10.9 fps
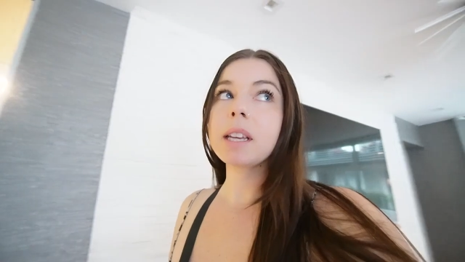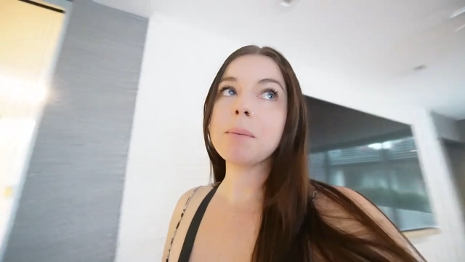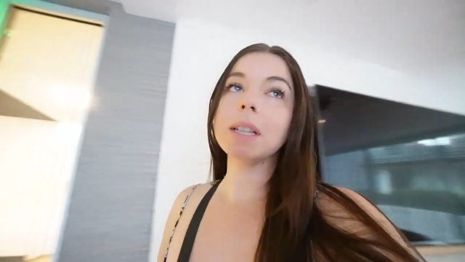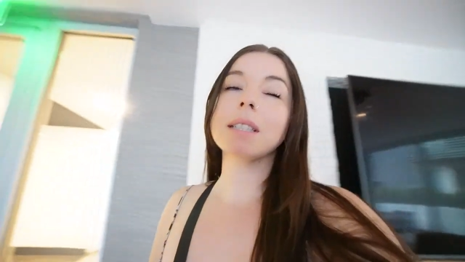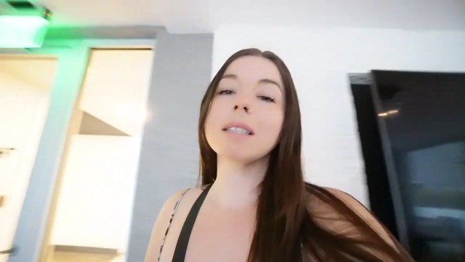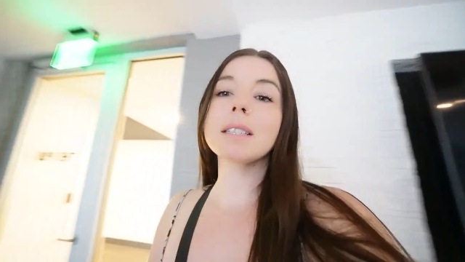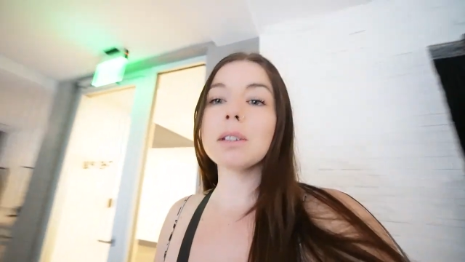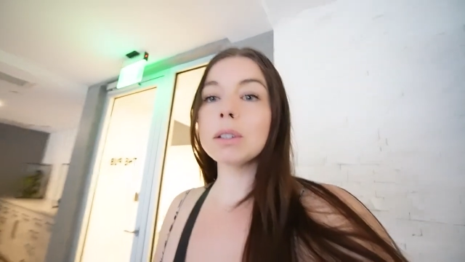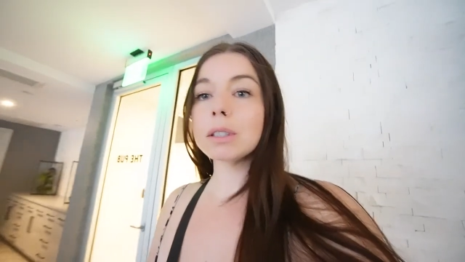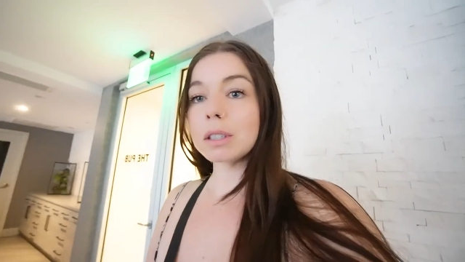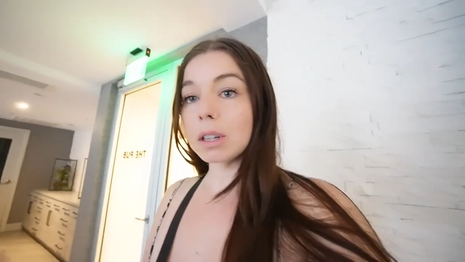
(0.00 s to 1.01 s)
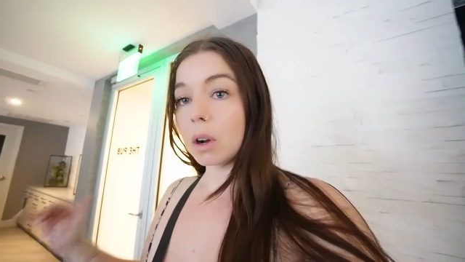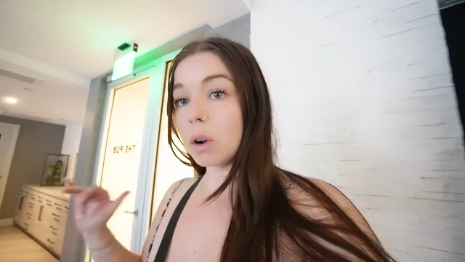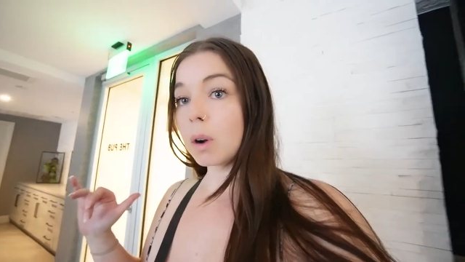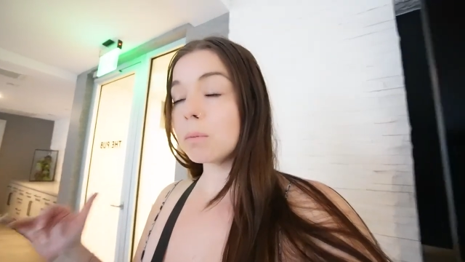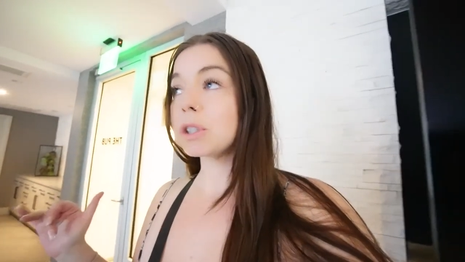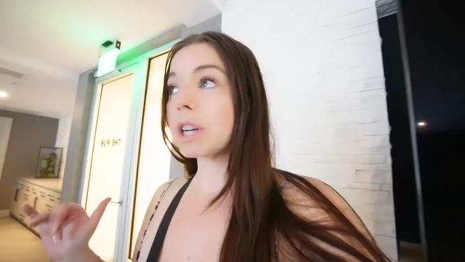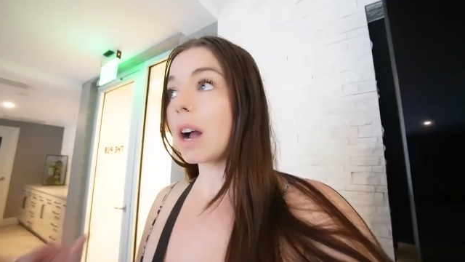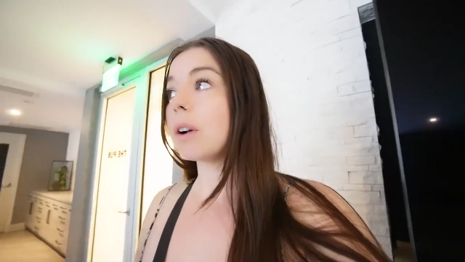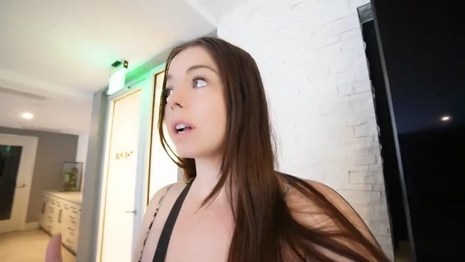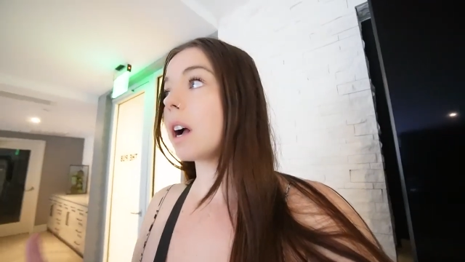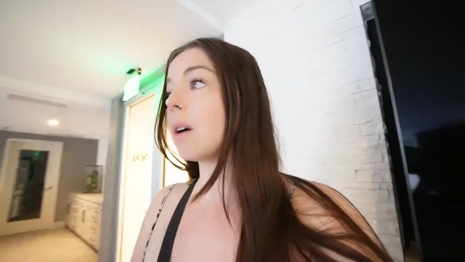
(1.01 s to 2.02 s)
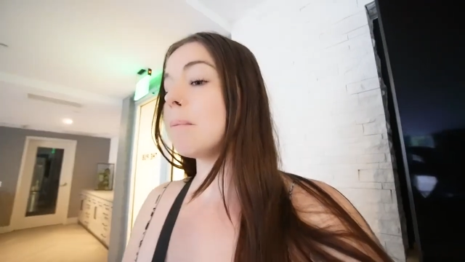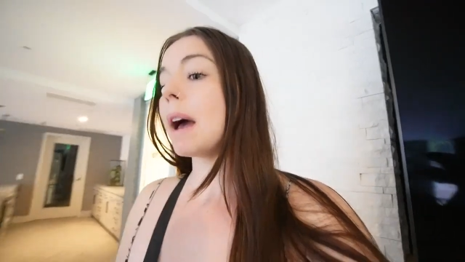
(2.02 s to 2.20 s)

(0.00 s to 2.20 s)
he basically told us to go home, shower, come